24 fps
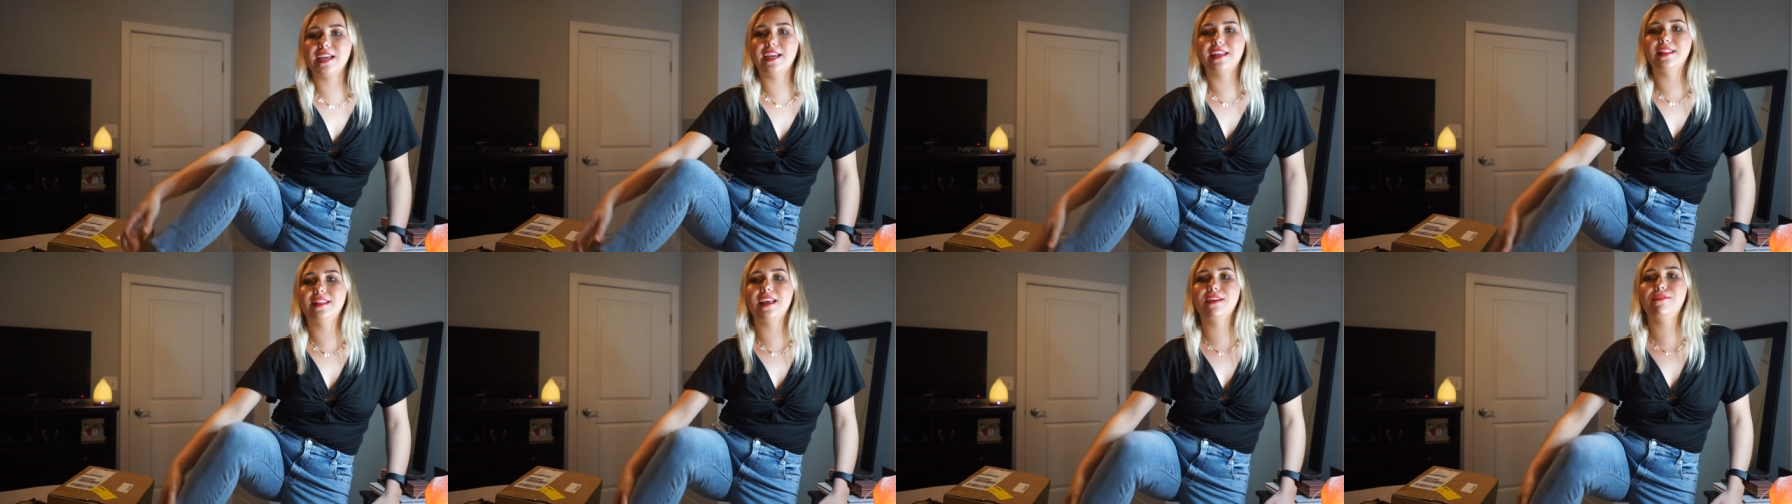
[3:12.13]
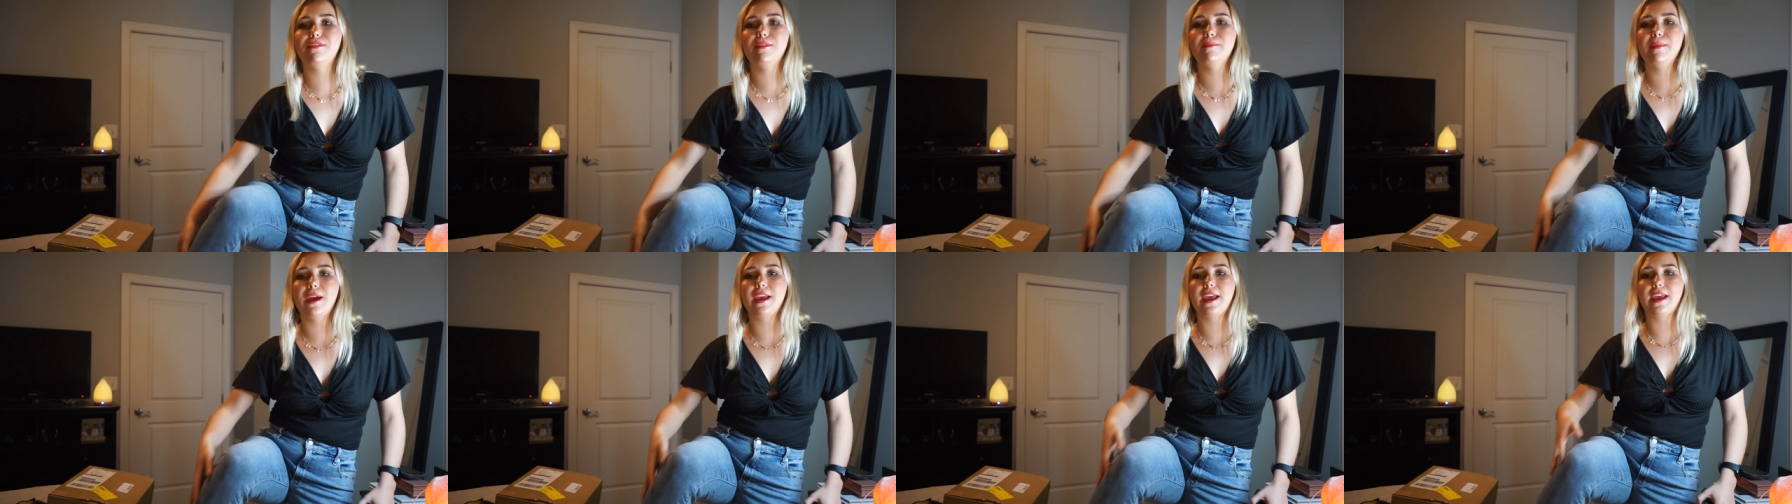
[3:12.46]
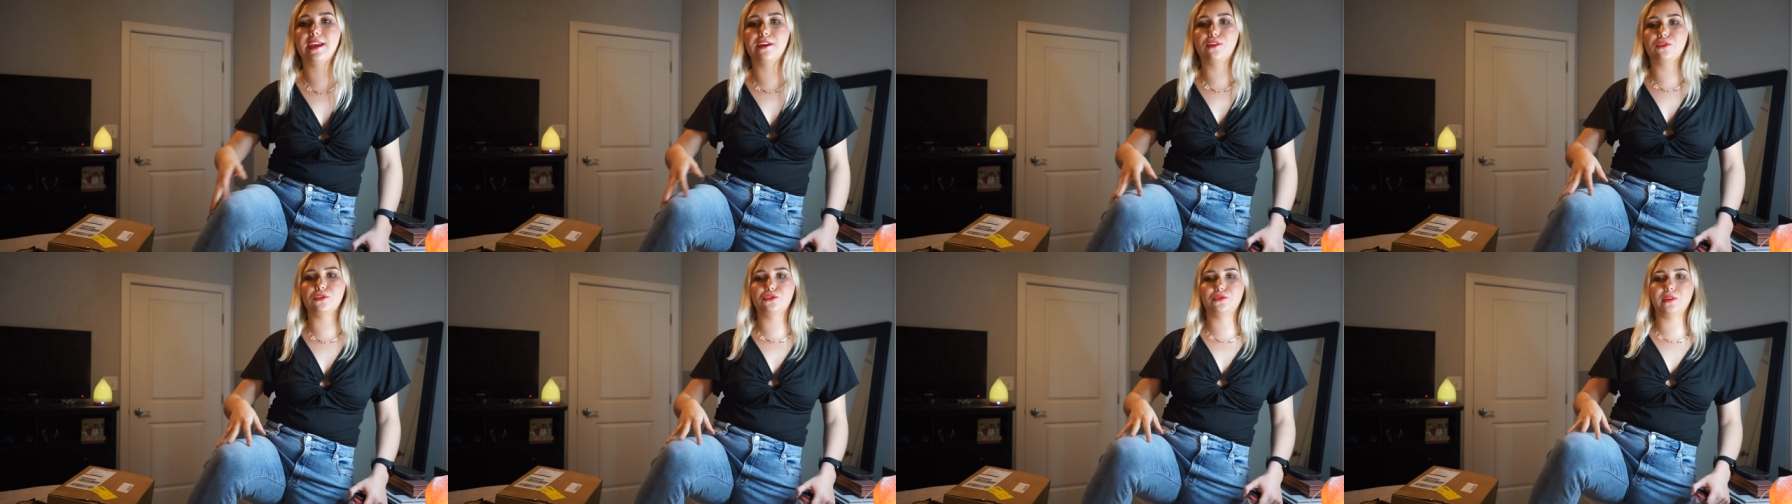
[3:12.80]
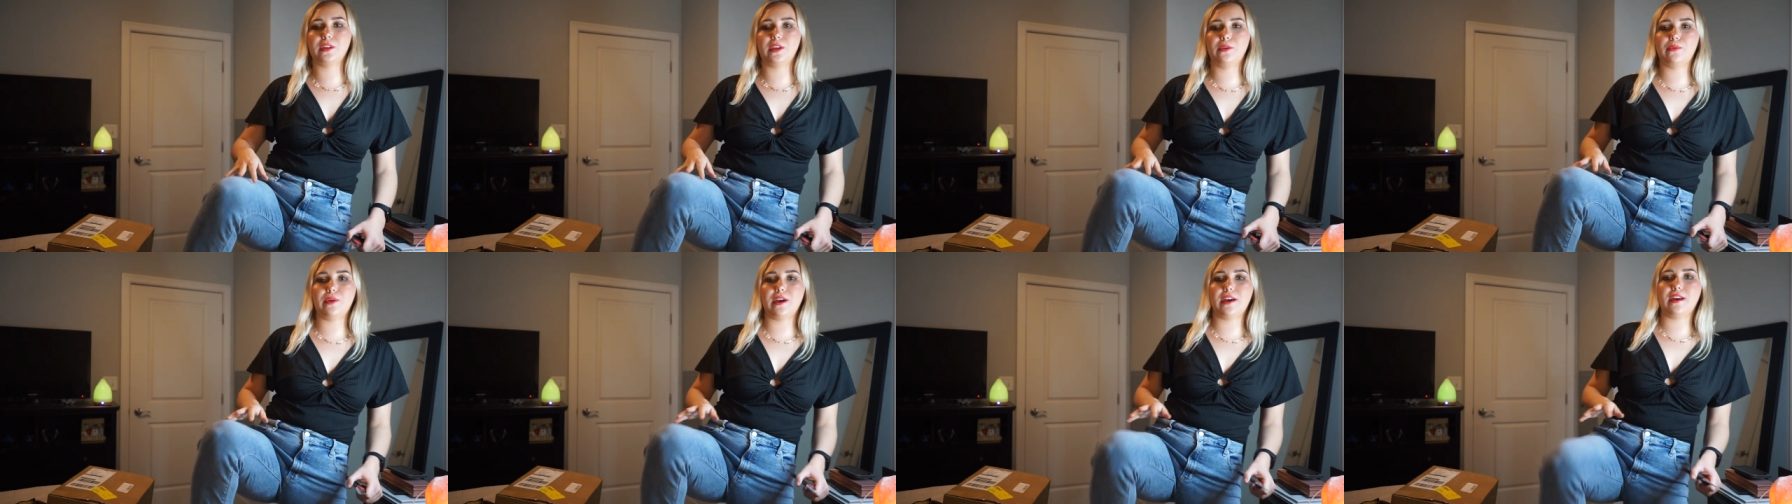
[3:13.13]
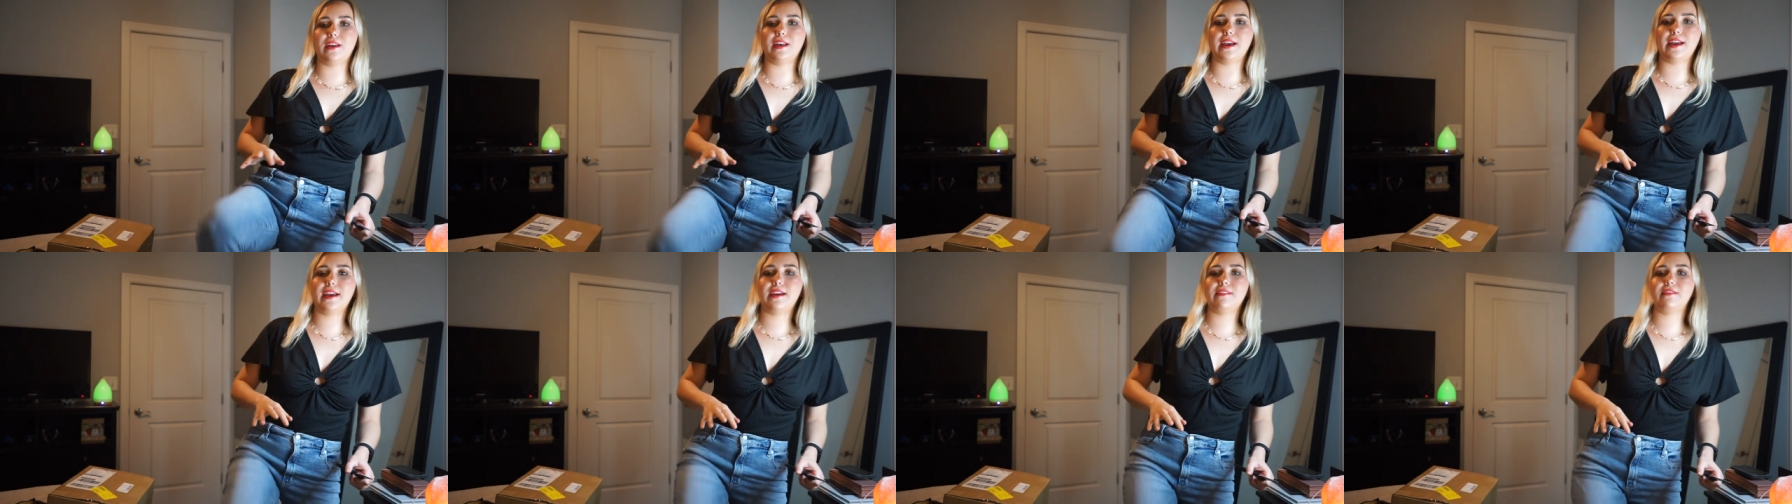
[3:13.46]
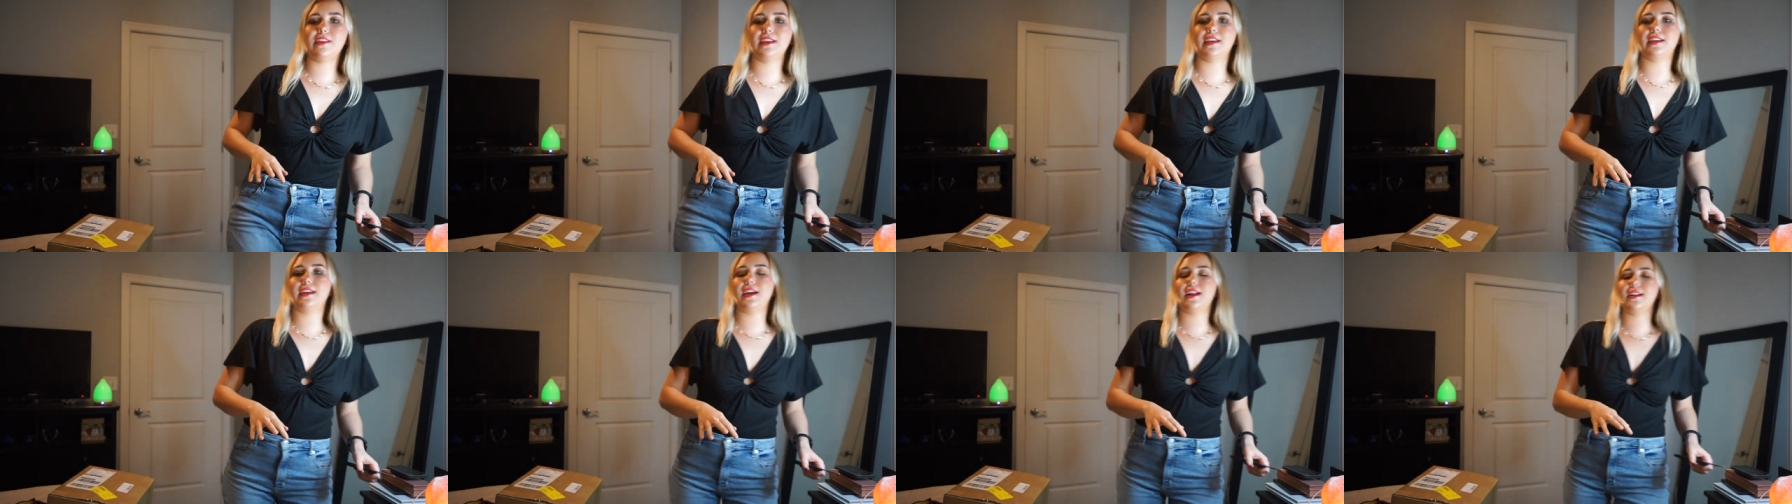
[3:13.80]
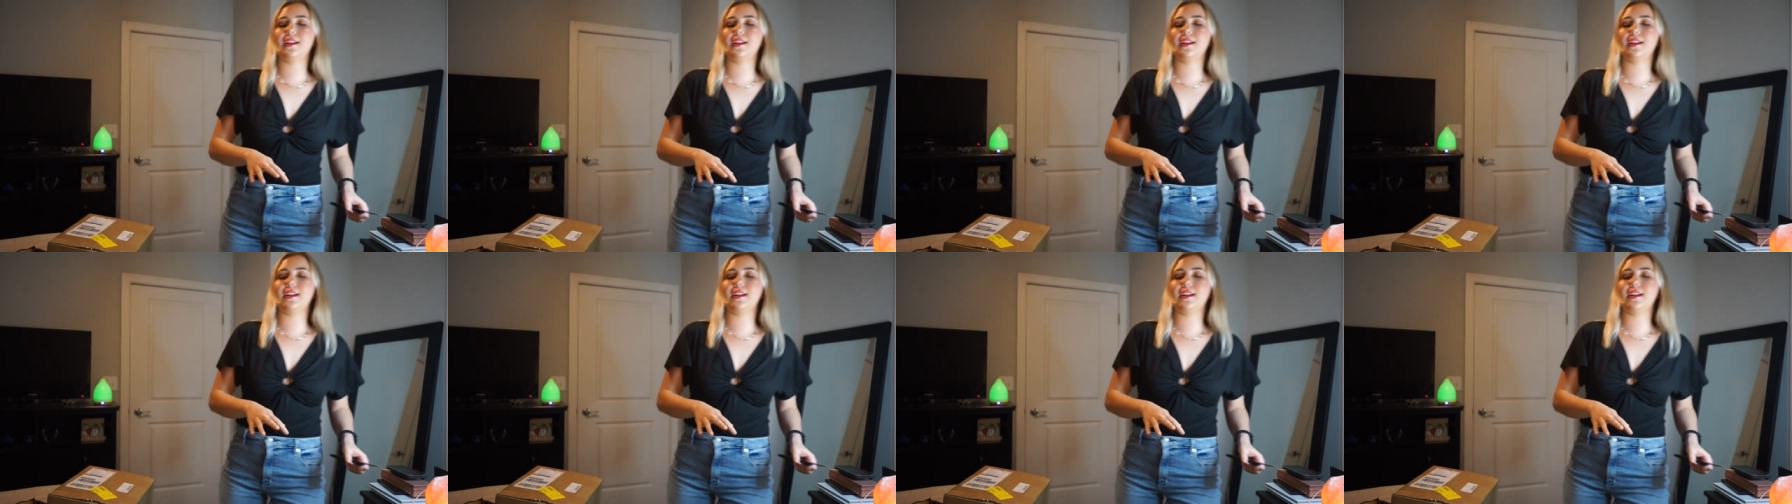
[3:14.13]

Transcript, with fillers: and they fit my ankles really well. I have like